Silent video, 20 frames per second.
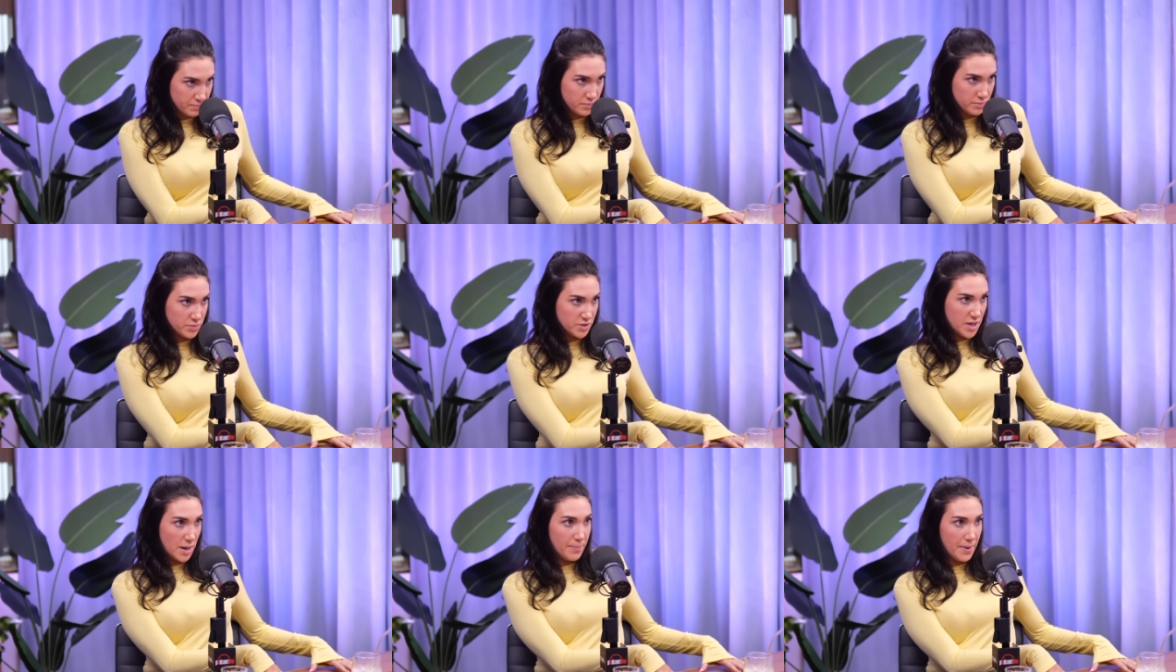
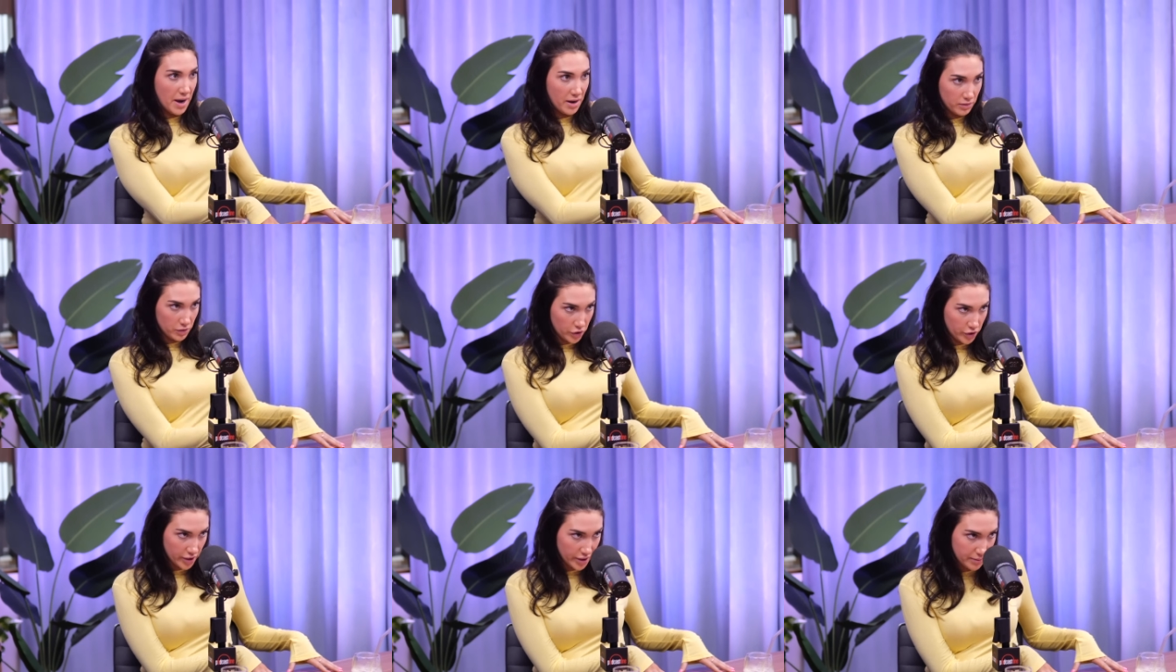step back,
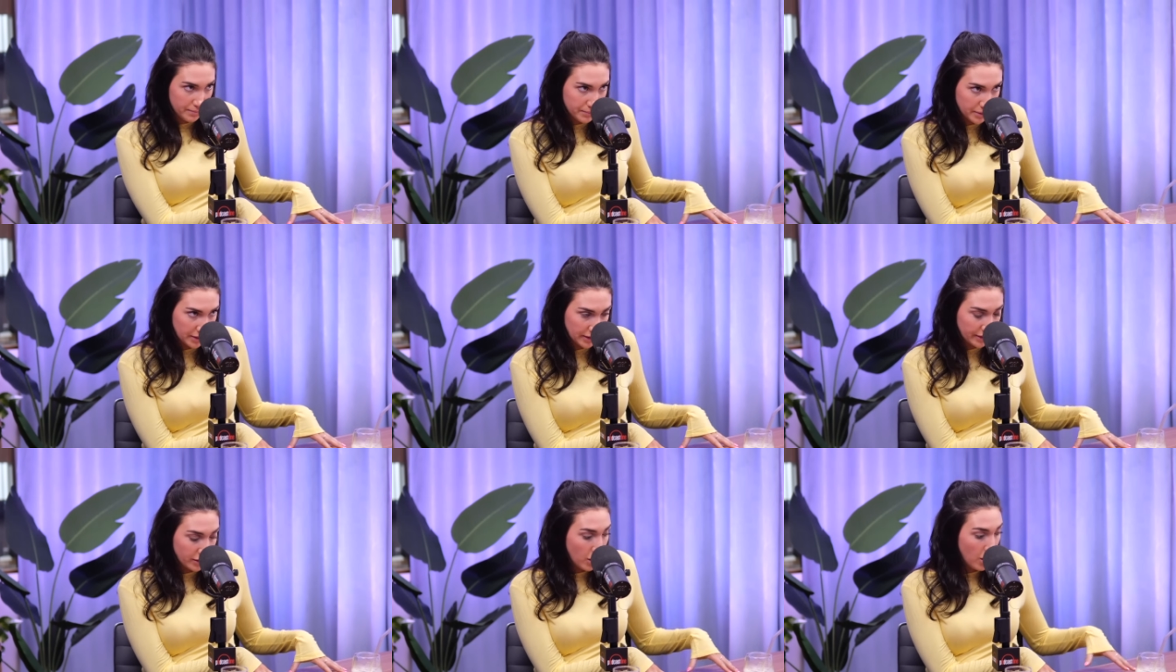look at it, be
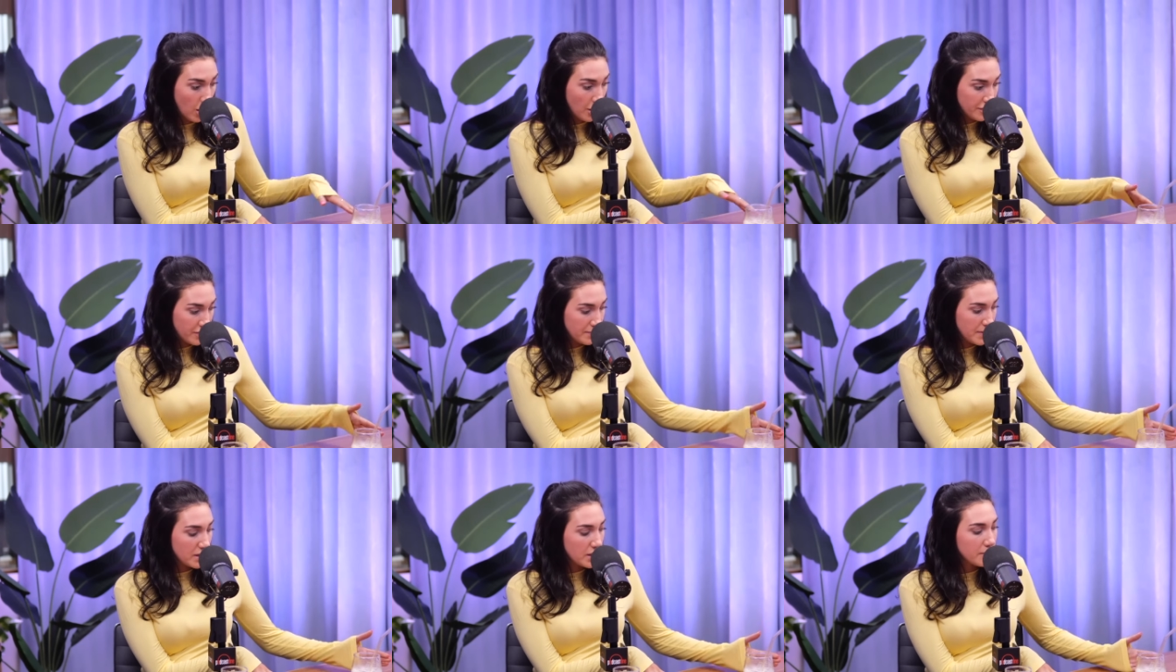like, are
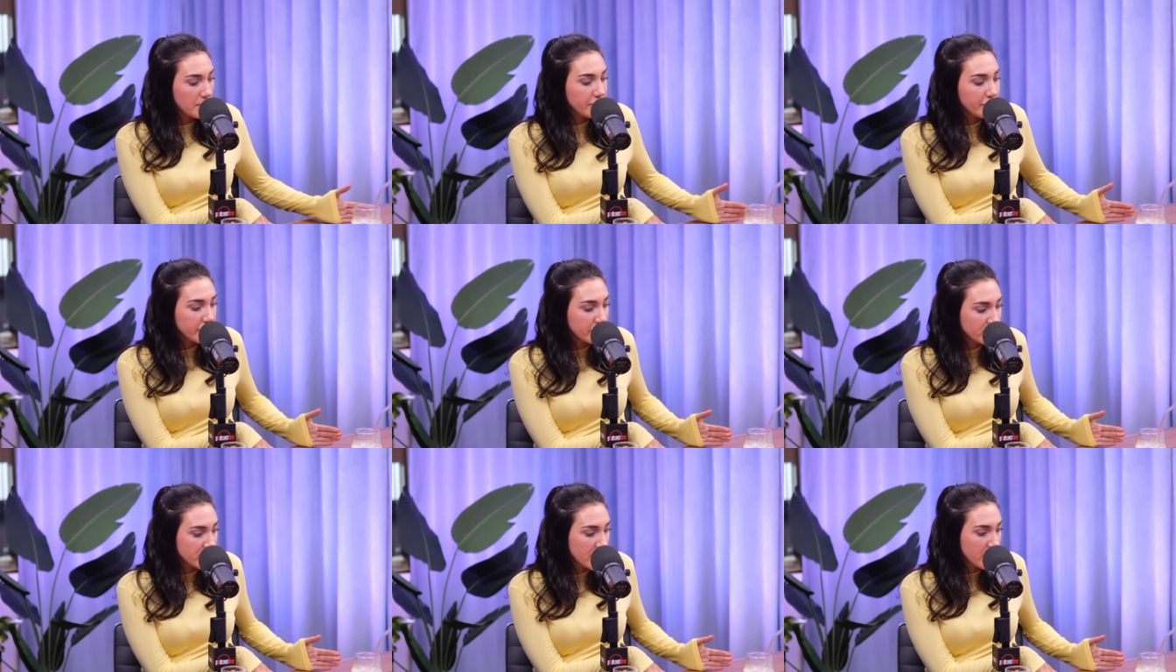they making me feel
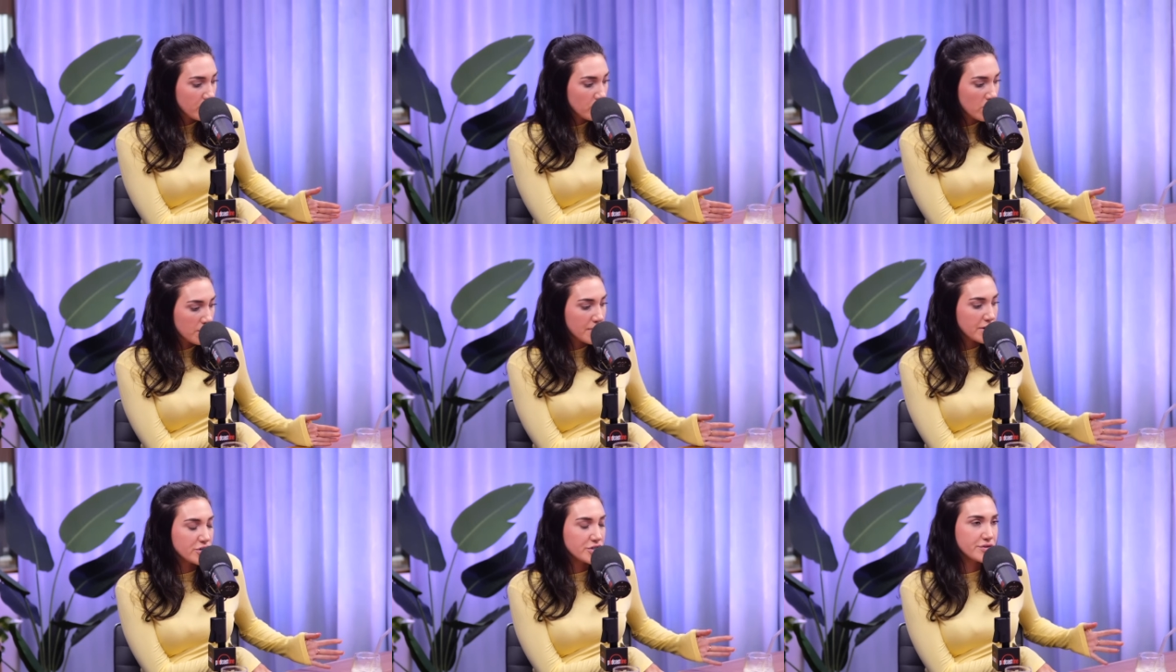like shit, or
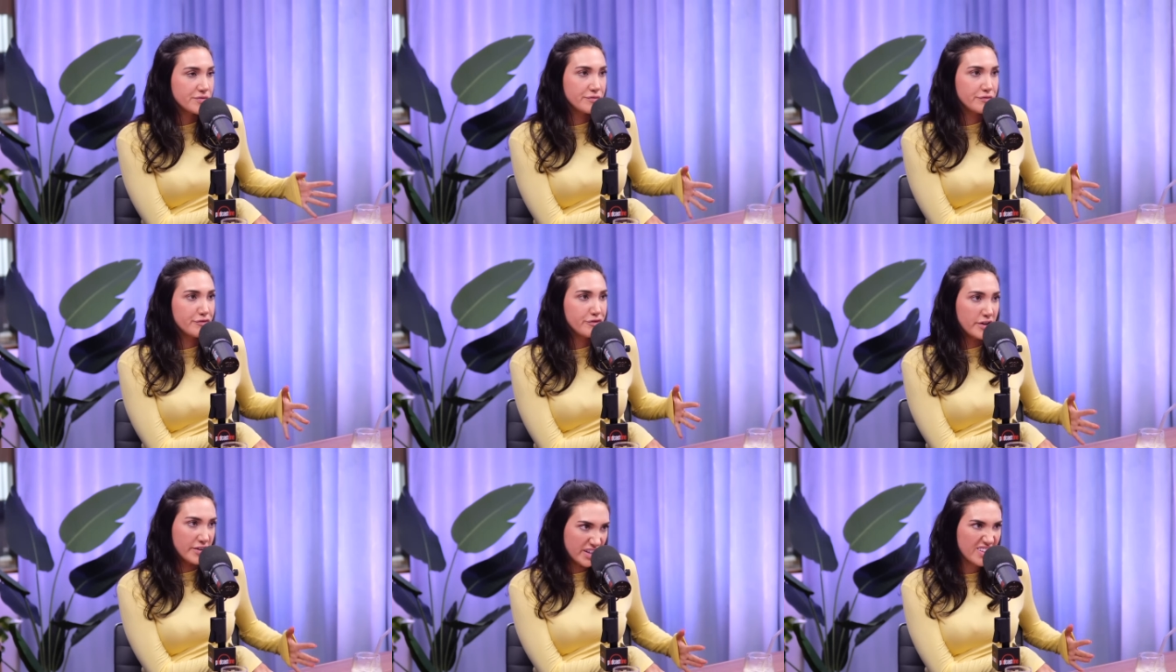am I just
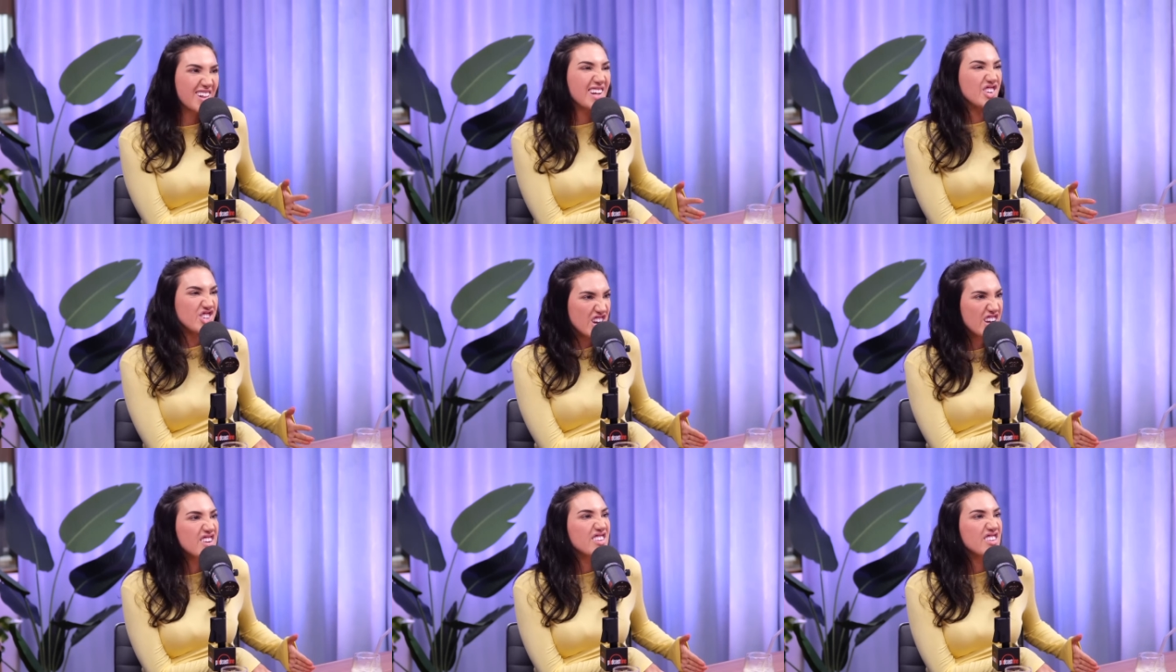feeling like shit?